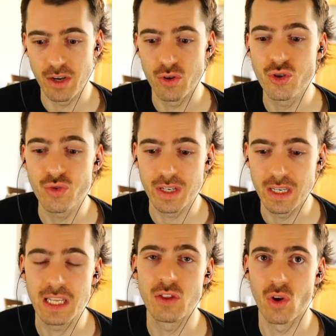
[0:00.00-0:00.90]
You usually
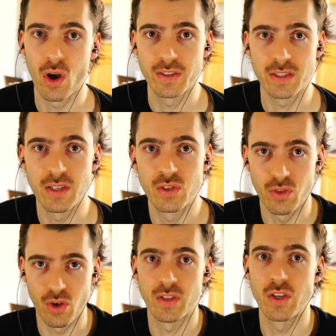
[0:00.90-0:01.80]
need thought seize to
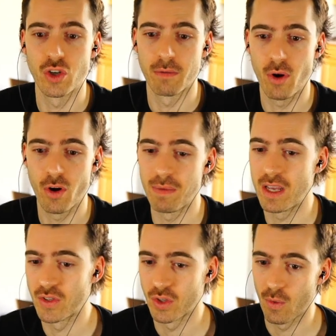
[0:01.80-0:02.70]
thought seize your opponent,
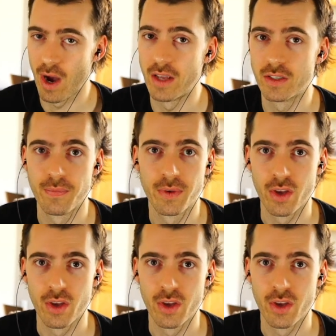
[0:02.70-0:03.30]
because otherwise